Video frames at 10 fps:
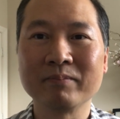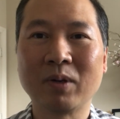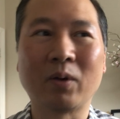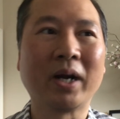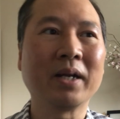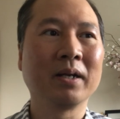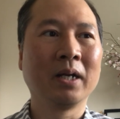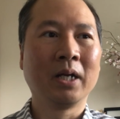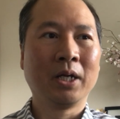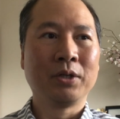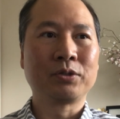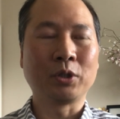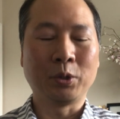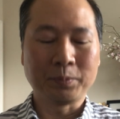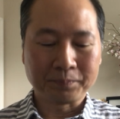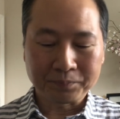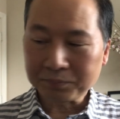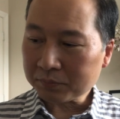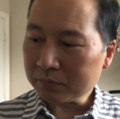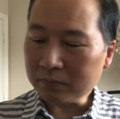All right. So
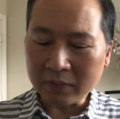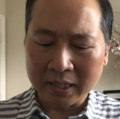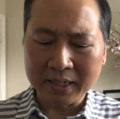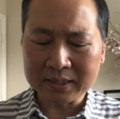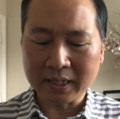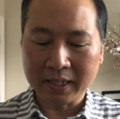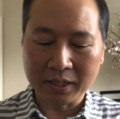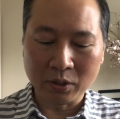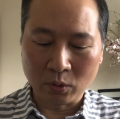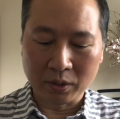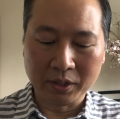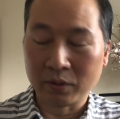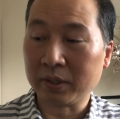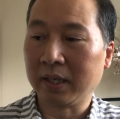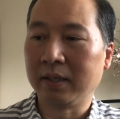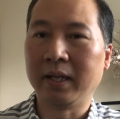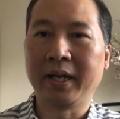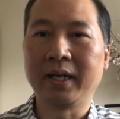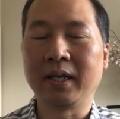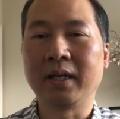let's say that you're, you know, the
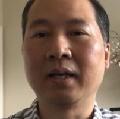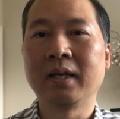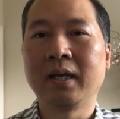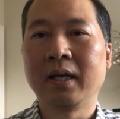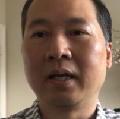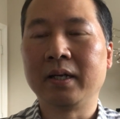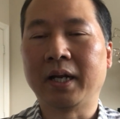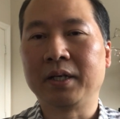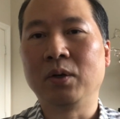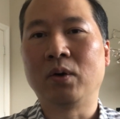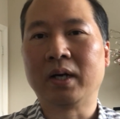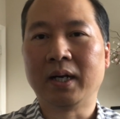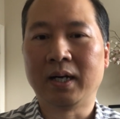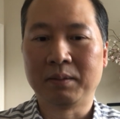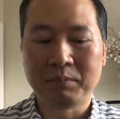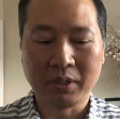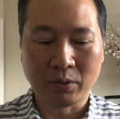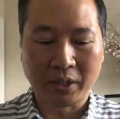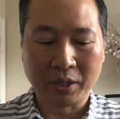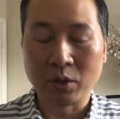lady that you're
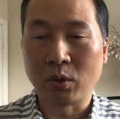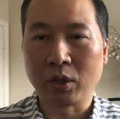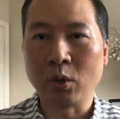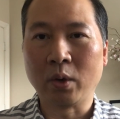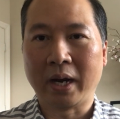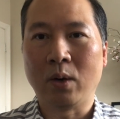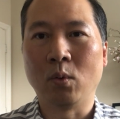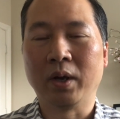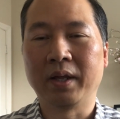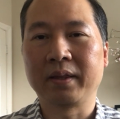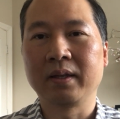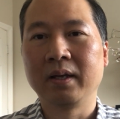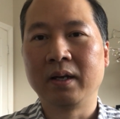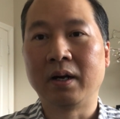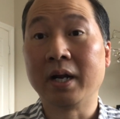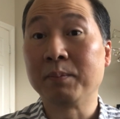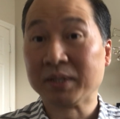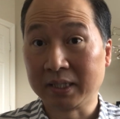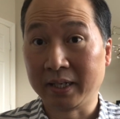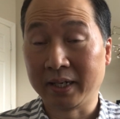that you're going out with, her name
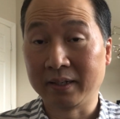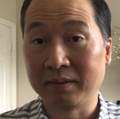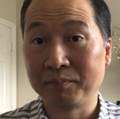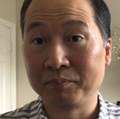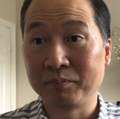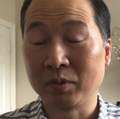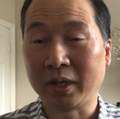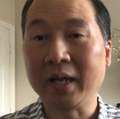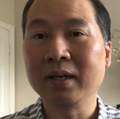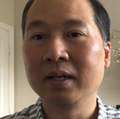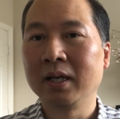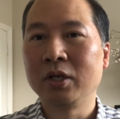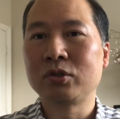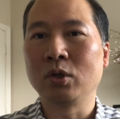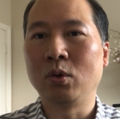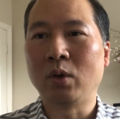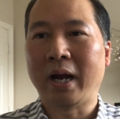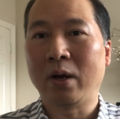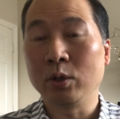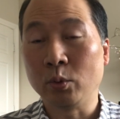is Lynn. Okay, so
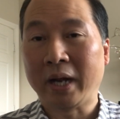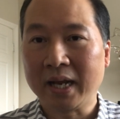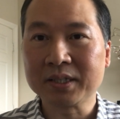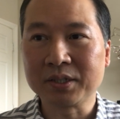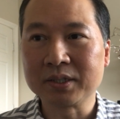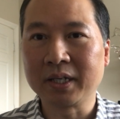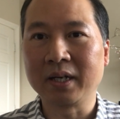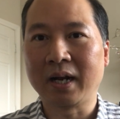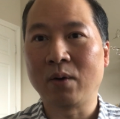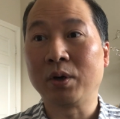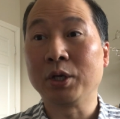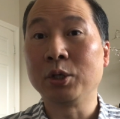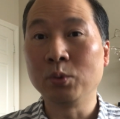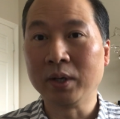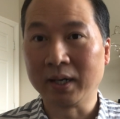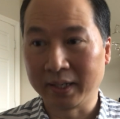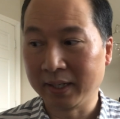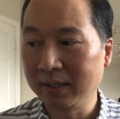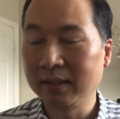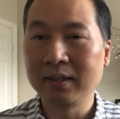how you would ask her to say, how are you doing,
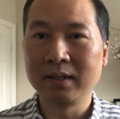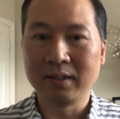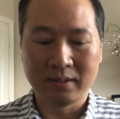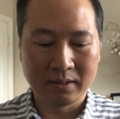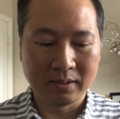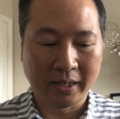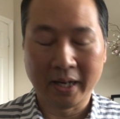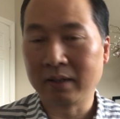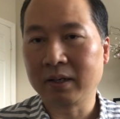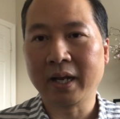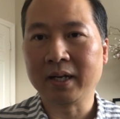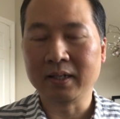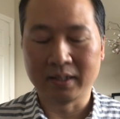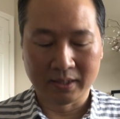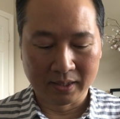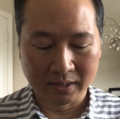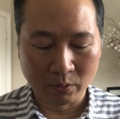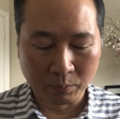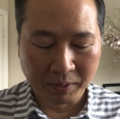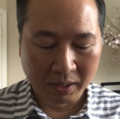Lynn? And again, it
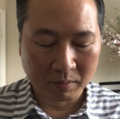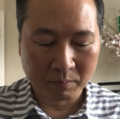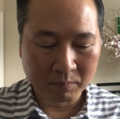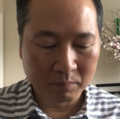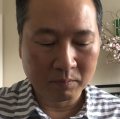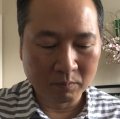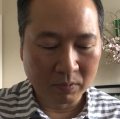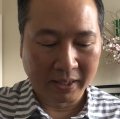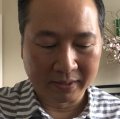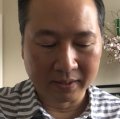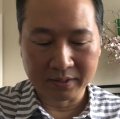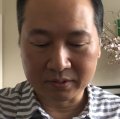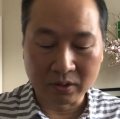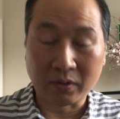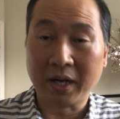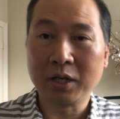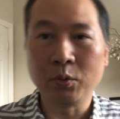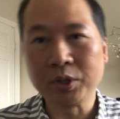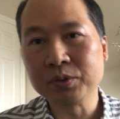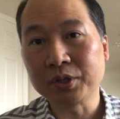would be like this. All right, you
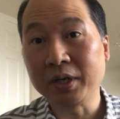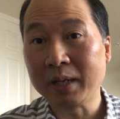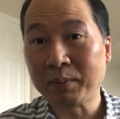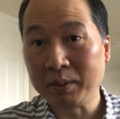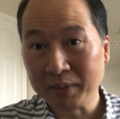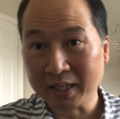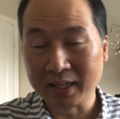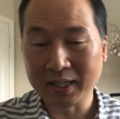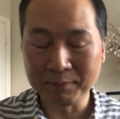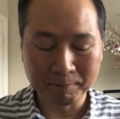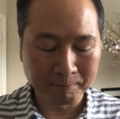would use her name at the beginning.